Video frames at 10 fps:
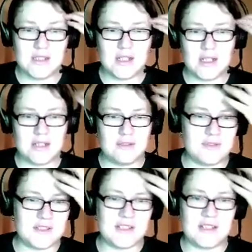I
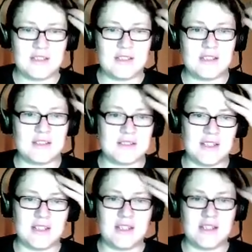understand the
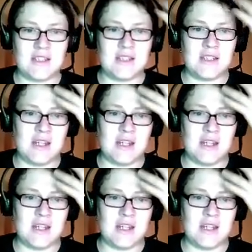anxiety.